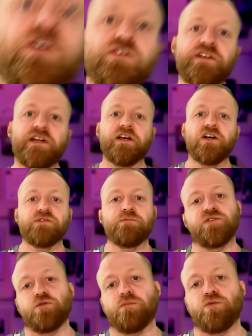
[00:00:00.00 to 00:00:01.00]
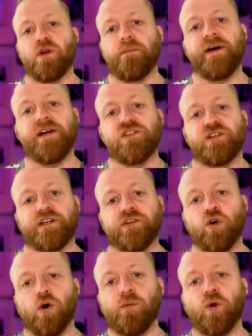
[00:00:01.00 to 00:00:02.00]
You send a customer to a product page like
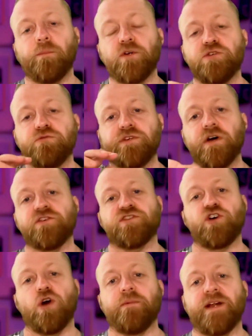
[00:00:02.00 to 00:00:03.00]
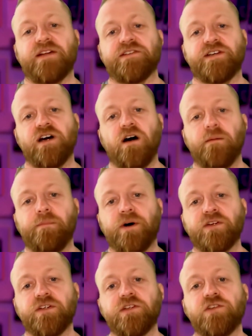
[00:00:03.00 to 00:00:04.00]
normal, but you don't show them an add to cart button.